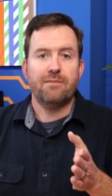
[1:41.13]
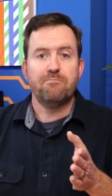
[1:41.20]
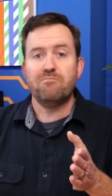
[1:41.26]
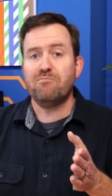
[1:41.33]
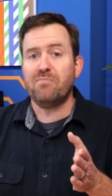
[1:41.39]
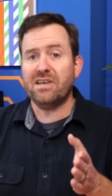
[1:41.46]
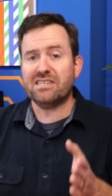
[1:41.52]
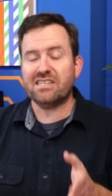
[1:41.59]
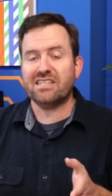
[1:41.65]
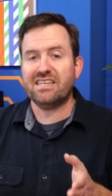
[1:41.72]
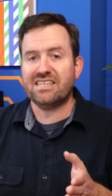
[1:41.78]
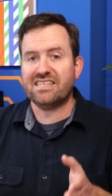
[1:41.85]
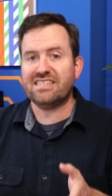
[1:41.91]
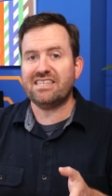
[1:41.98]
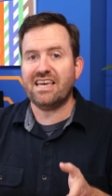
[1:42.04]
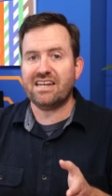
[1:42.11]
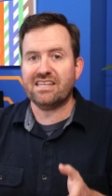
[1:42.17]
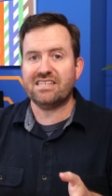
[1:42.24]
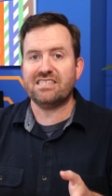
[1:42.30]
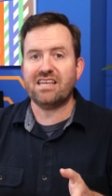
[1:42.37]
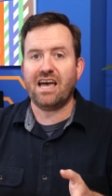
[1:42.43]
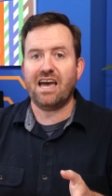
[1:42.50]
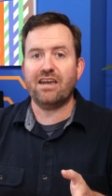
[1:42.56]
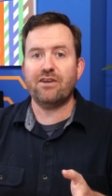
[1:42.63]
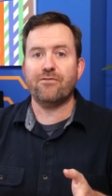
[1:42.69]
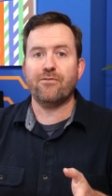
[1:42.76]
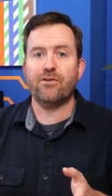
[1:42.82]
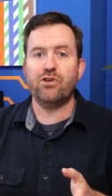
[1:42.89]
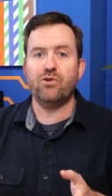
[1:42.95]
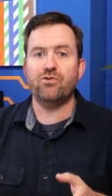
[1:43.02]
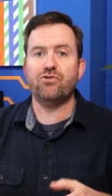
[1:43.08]
basically set aside
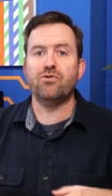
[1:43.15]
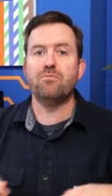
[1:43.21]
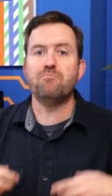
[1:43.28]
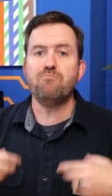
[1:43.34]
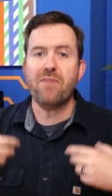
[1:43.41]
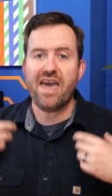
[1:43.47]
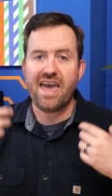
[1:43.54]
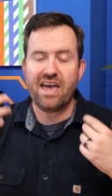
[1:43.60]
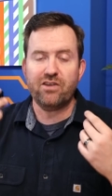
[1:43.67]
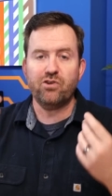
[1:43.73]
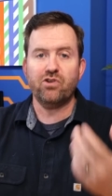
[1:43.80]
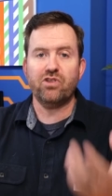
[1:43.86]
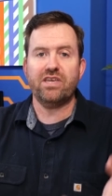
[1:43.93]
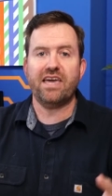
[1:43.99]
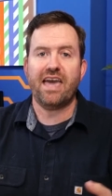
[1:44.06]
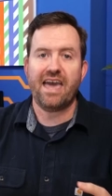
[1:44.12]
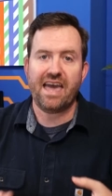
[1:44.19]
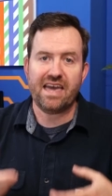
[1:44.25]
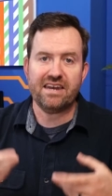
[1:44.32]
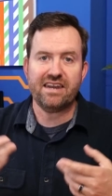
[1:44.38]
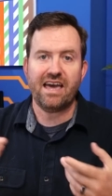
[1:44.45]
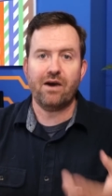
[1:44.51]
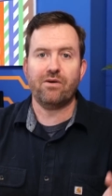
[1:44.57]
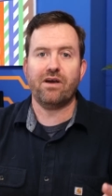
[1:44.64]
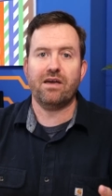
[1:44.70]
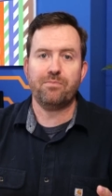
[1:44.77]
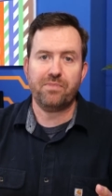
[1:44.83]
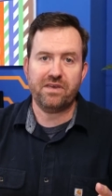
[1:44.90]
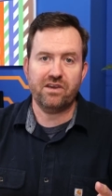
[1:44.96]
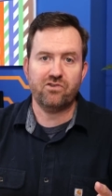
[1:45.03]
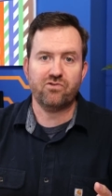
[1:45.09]
for you to manually hand out
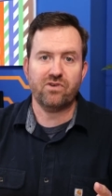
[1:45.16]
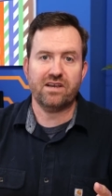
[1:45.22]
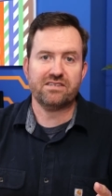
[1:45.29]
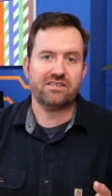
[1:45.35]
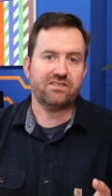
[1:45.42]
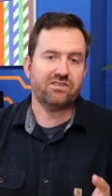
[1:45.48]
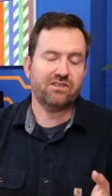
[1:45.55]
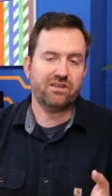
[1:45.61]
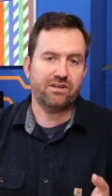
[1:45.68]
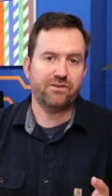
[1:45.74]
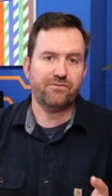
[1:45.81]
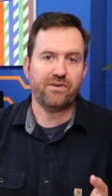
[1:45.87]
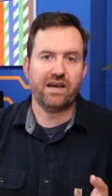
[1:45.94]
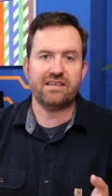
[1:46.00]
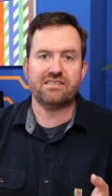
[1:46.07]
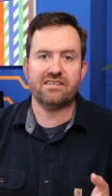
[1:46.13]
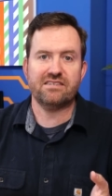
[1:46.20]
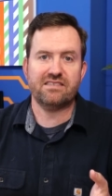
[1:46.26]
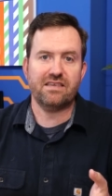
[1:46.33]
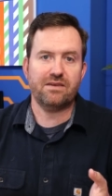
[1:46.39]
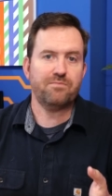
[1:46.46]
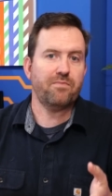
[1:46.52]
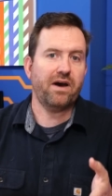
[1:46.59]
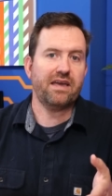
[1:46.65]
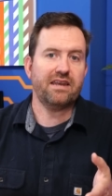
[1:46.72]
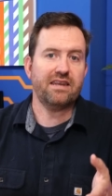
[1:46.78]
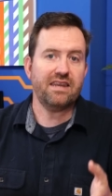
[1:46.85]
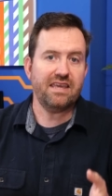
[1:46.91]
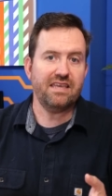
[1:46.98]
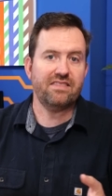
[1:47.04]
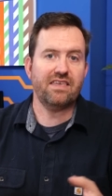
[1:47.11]
IP addresses to devices that might
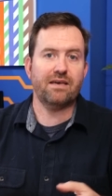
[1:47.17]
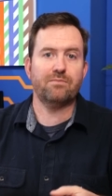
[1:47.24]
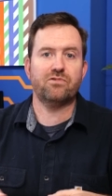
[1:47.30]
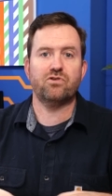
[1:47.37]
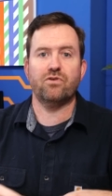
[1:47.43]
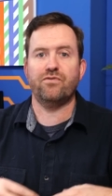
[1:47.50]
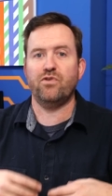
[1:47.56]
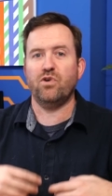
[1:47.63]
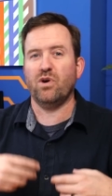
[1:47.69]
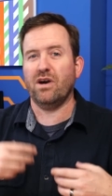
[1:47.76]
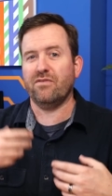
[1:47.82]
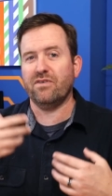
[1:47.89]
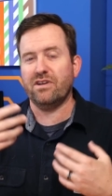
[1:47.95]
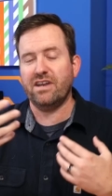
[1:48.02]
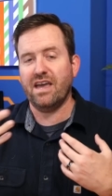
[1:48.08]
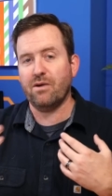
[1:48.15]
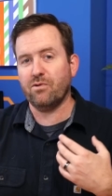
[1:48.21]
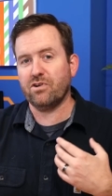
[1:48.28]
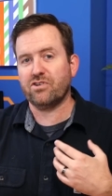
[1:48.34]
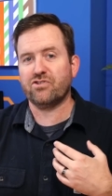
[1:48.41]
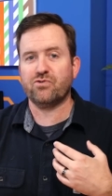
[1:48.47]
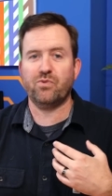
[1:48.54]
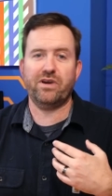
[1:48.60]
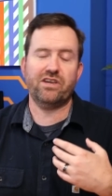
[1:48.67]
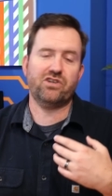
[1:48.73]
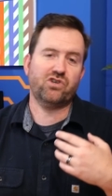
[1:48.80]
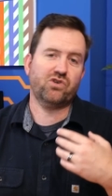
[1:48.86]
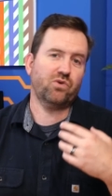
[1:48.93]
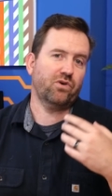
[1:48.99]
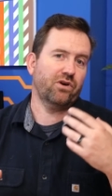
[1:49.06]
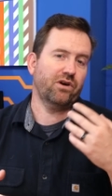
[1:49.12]
need them. So if you have a network
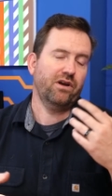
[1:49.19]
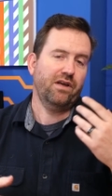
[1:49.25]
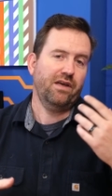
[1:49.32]
switch or